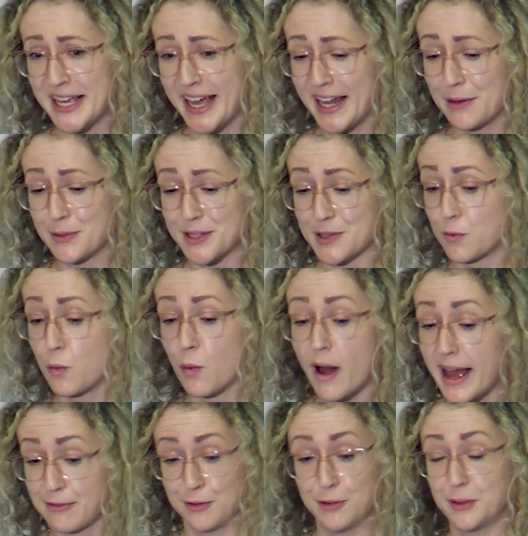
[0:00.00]
and it was the
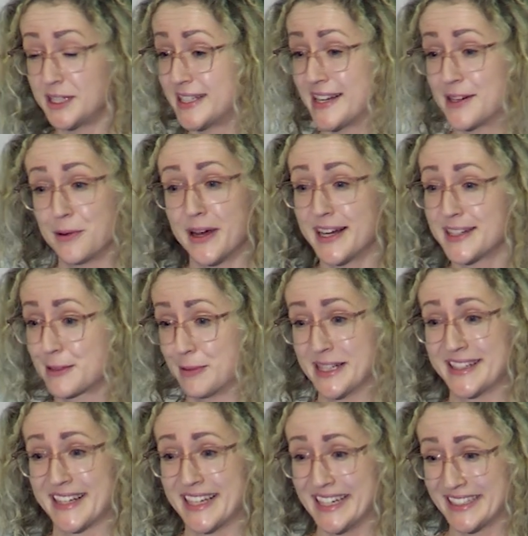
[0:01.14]
wife who had done her
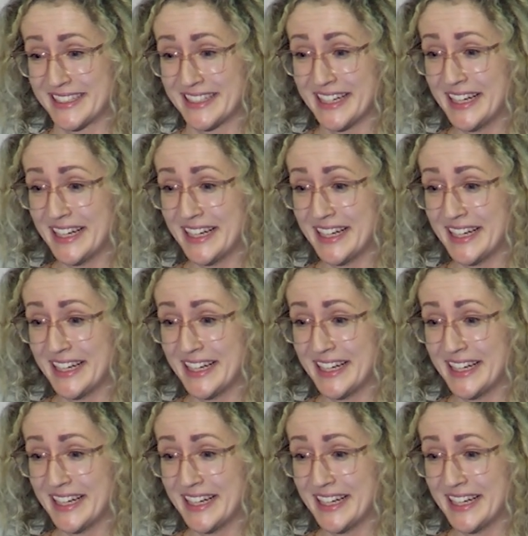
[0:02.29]
husband's kit,